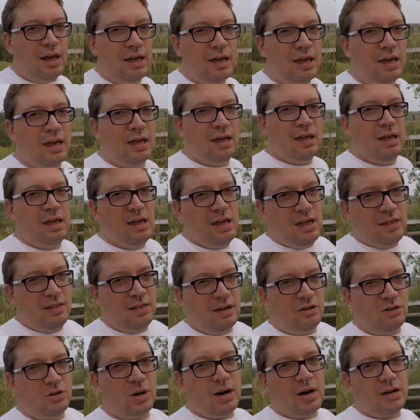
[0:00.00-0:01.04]
Like,
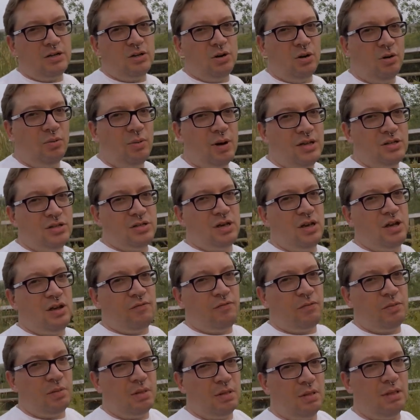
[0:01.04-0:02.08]
they tried to erase
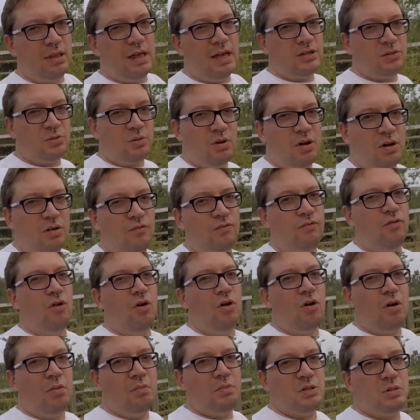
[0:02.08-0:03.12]
it from the less wrong
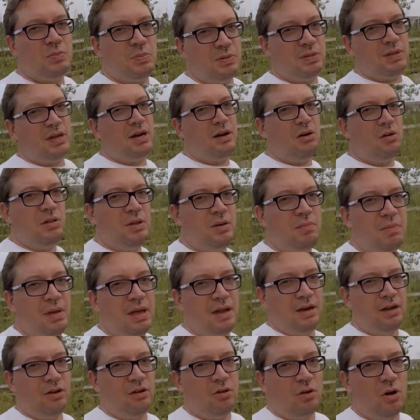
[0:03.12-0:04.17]
forums, but that
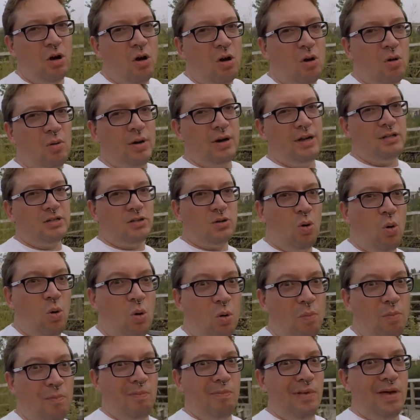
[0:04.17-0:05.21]
only made it grow in its
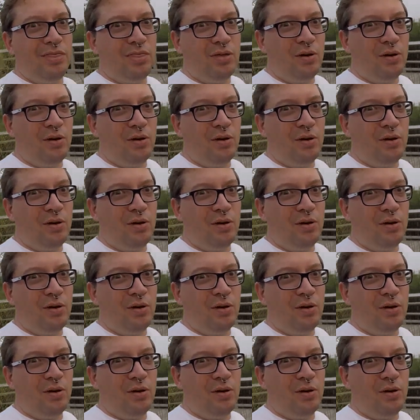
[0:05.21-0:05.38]
whole